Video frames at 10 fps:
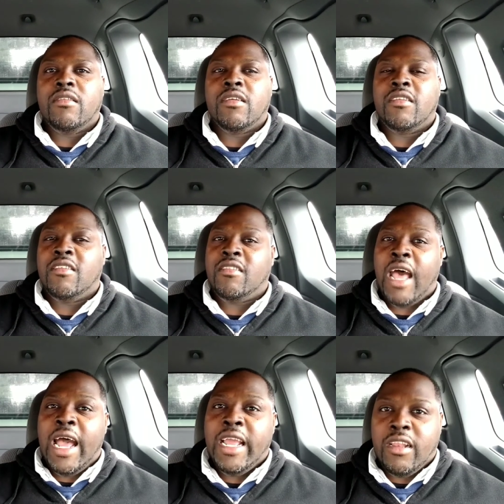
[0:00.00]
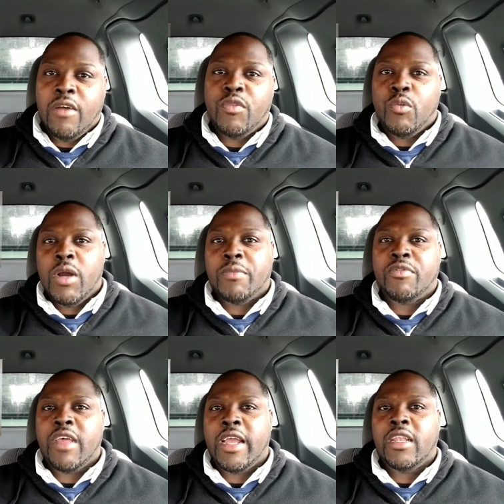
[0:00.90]
the design of the
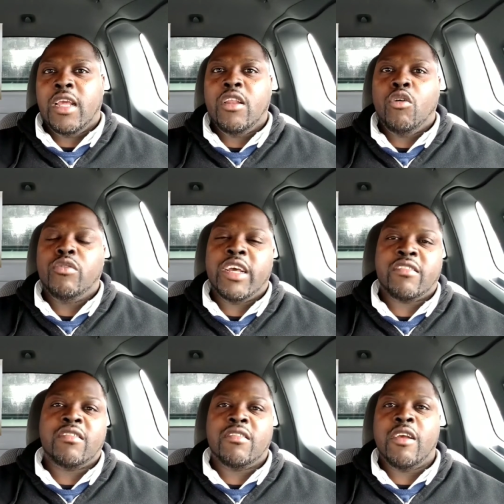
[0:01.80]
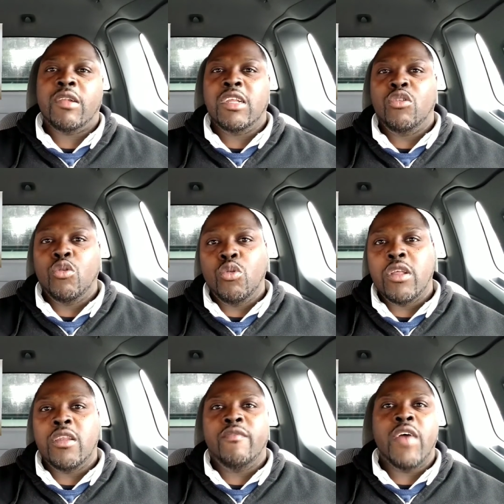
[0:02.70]
website. They don't necessarily do
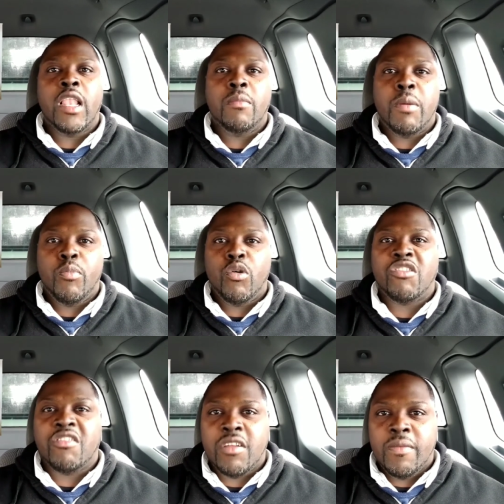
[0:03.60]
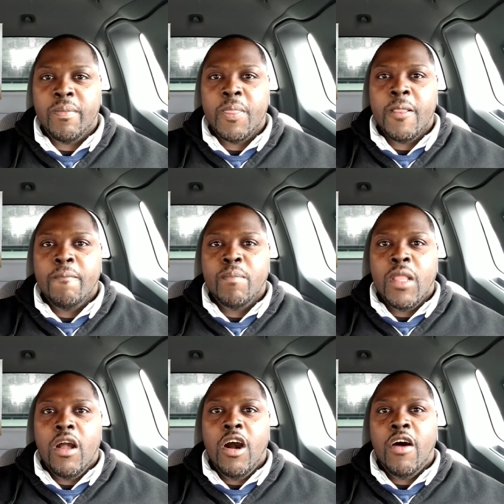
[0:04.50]
the development portion
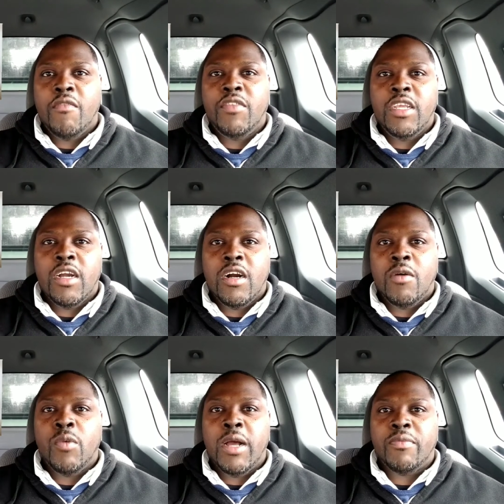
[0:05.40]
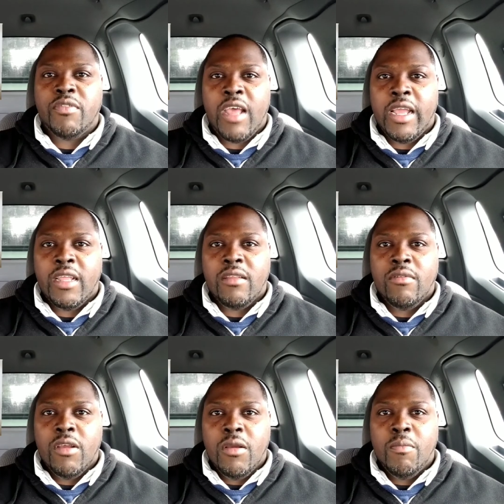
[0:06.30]
of the website.
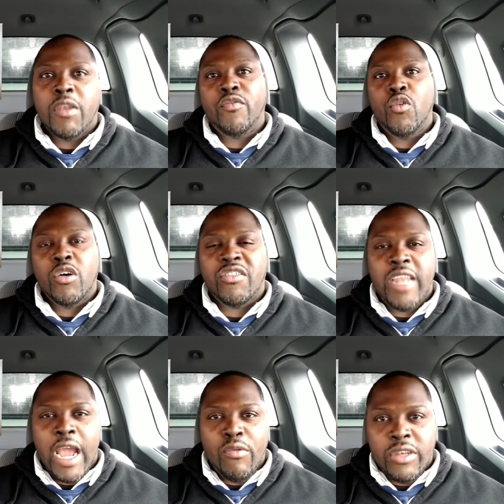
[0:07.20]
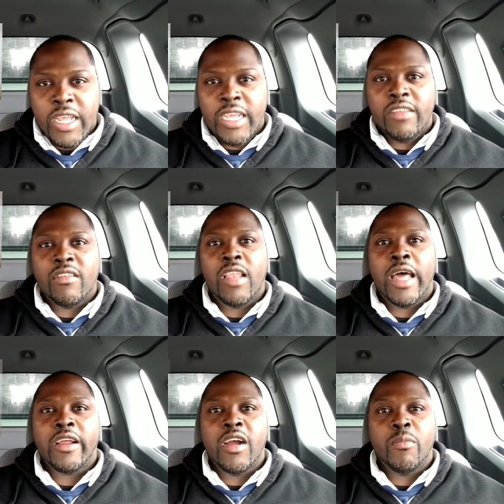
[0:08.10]
But of course, nowadays, a
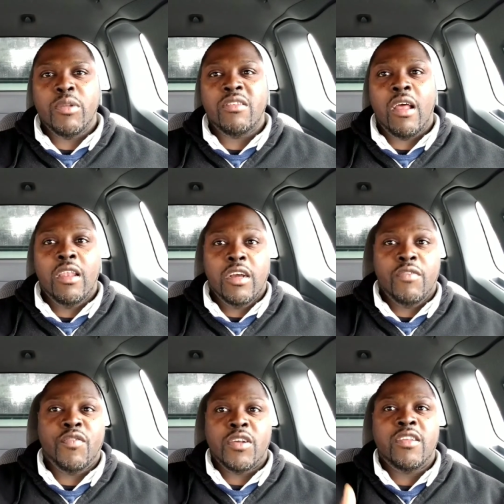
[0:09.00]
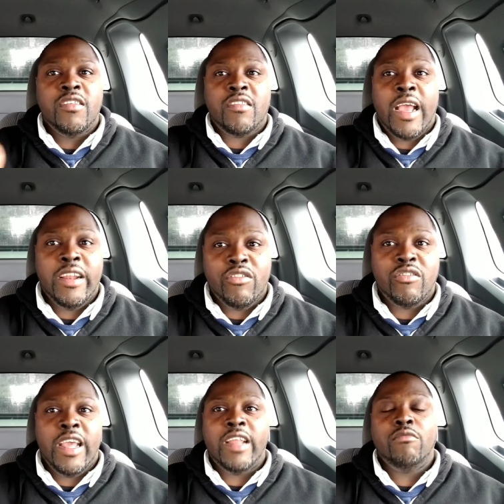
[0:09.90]
lot of companies are looking for designers
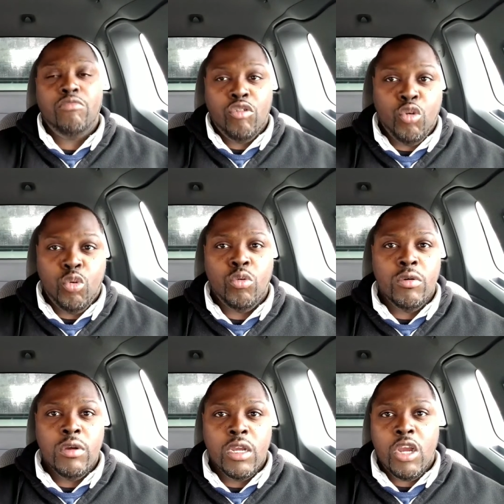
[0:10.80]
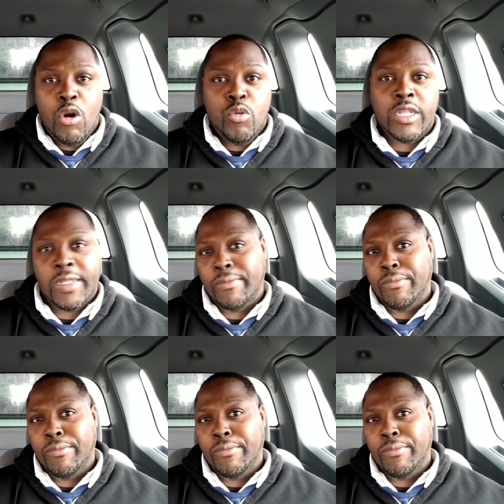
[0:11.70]
that do coding,